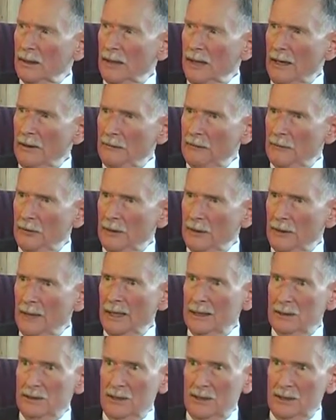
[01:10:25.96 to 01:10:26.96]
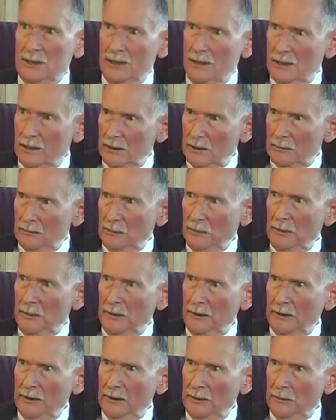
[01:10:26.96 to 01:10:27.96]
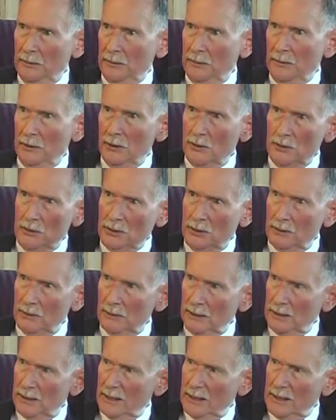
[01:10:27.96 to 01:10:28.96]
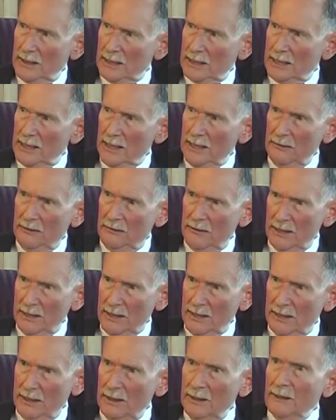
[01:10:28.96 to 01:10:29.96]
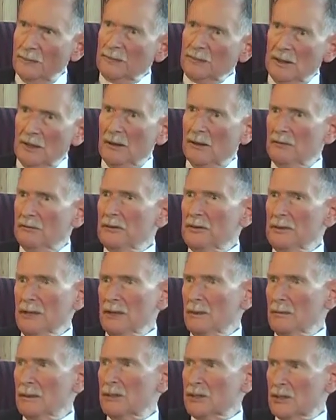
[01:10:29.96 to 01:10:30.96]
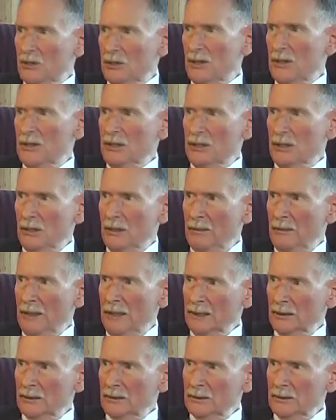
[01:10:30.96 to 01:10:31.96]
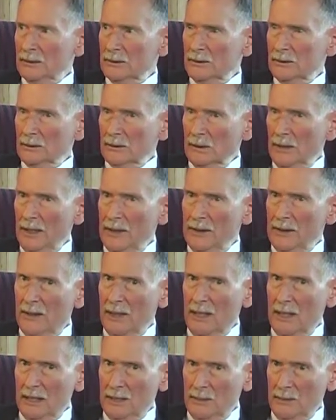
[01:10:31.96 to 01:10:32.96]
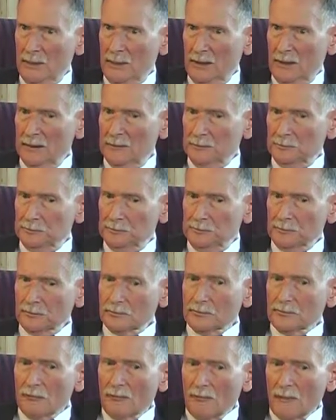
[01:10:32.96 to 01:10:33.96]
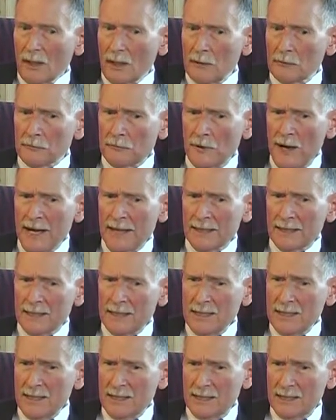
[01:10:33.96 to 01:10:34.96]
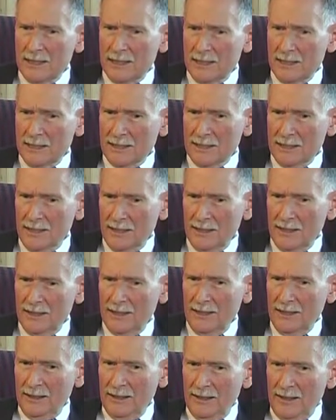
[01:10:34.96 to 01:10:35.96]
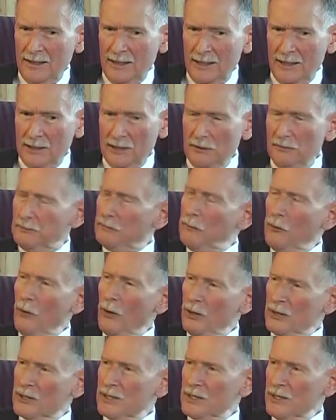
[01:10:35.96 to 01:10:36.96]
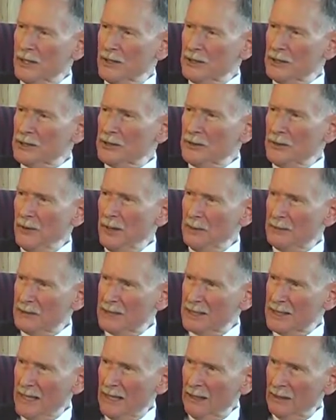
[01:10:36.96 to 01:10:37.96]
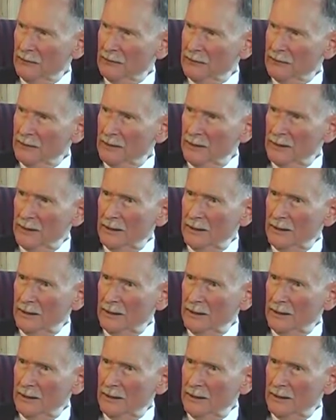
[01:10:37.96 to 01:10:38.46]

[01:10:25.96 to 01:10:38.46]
effort, not just in preparing the proposal, but on the site visit of the administration of the medical school and the hospital. Frank Dietz is a force unto himself,